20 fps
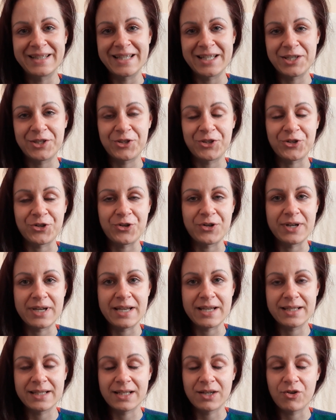this
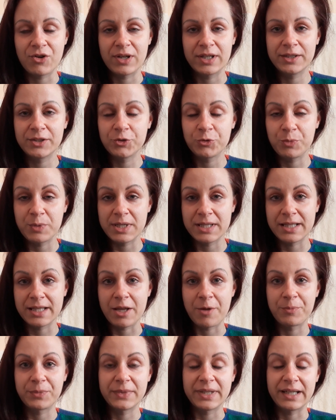journey is going to be
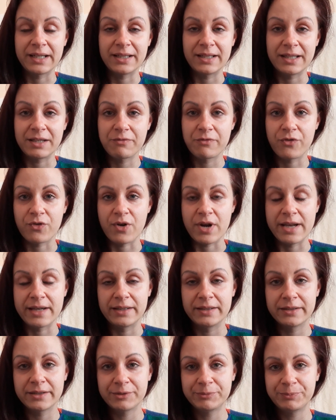something
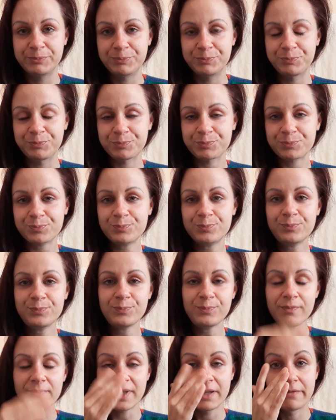different,
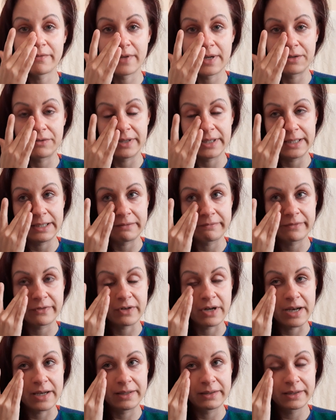very
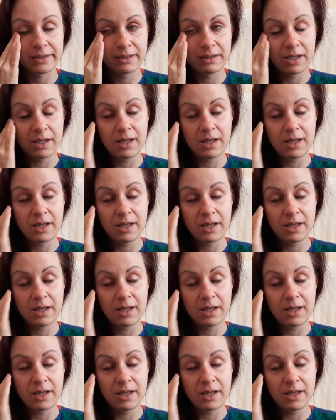different.